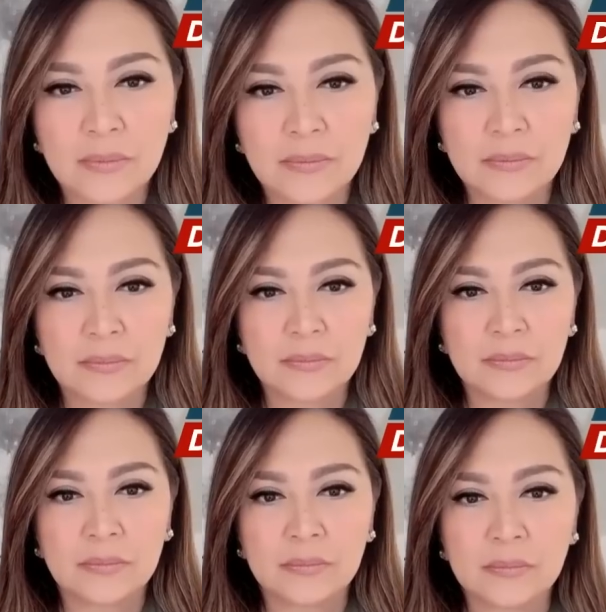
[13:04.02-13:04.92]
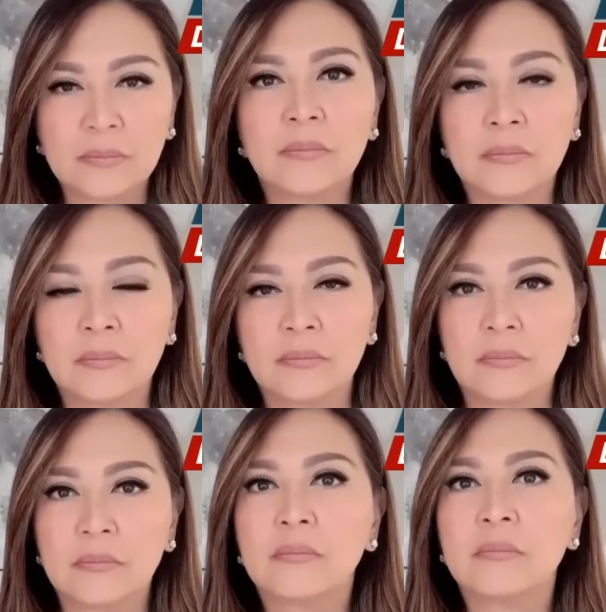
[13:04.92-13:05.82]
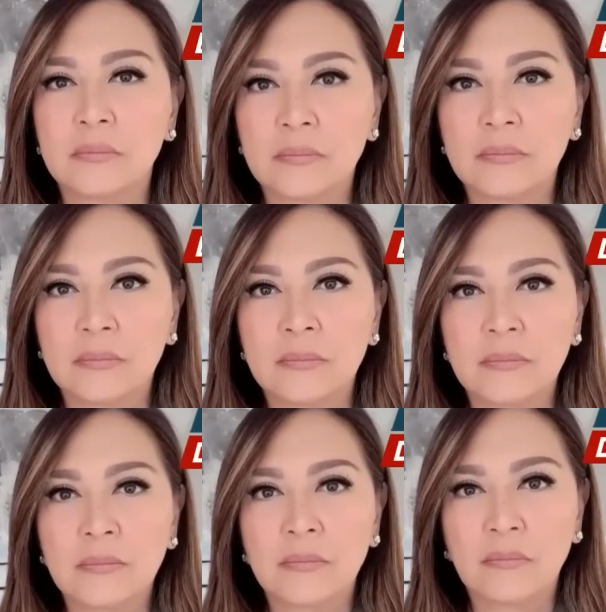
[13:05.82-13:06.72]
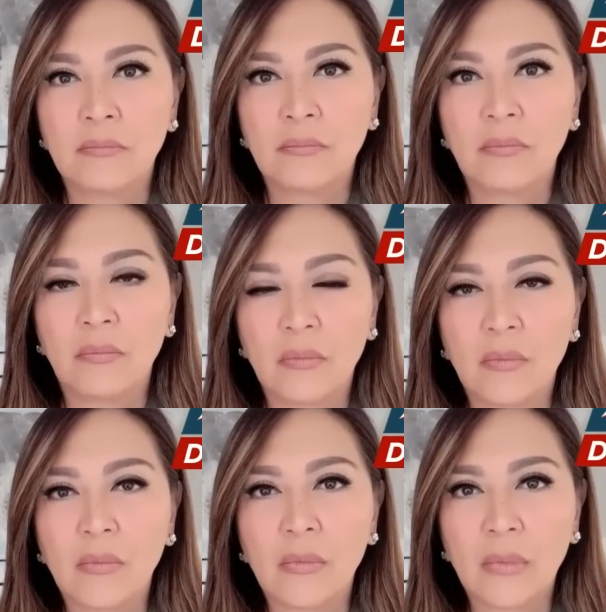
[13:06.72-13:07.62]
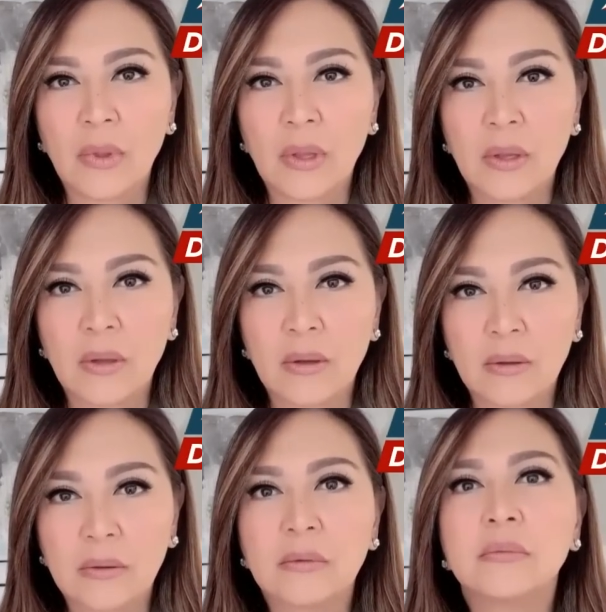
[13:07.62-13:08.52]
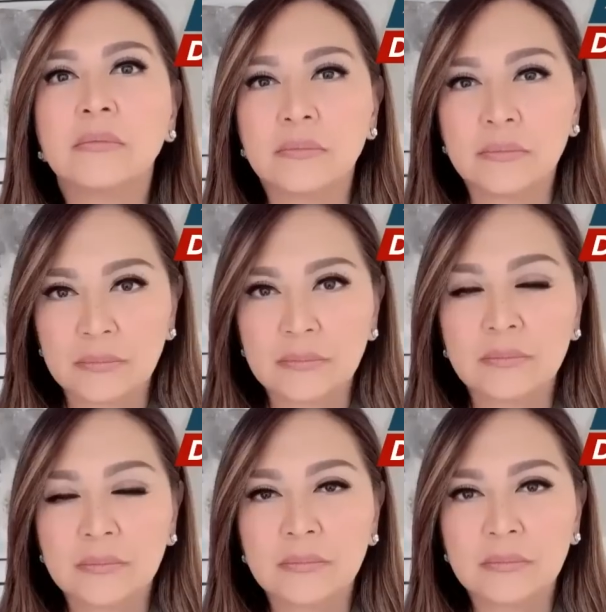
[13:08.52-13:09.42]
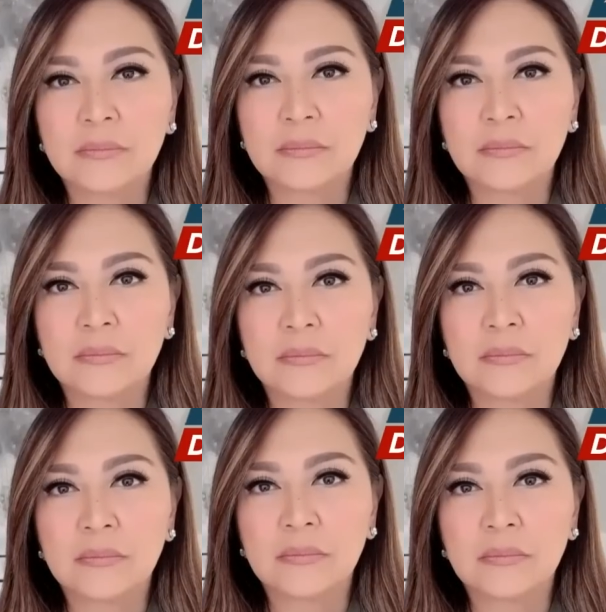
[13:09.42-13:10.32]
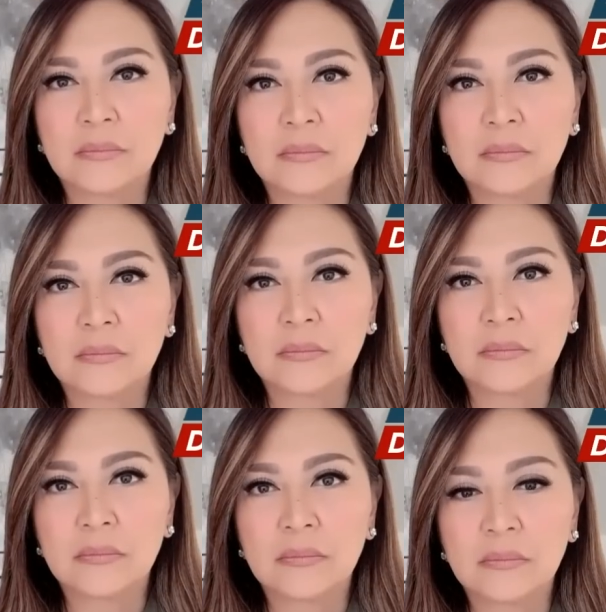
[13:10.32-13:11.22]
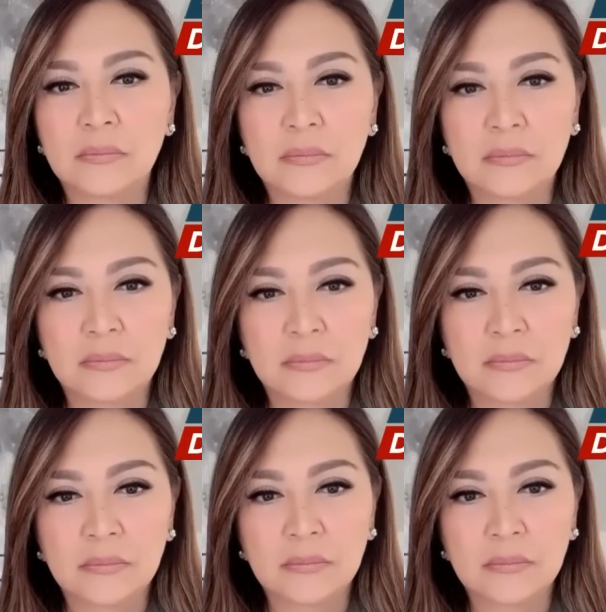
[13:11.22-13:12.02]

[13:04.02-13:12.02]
(not speaking)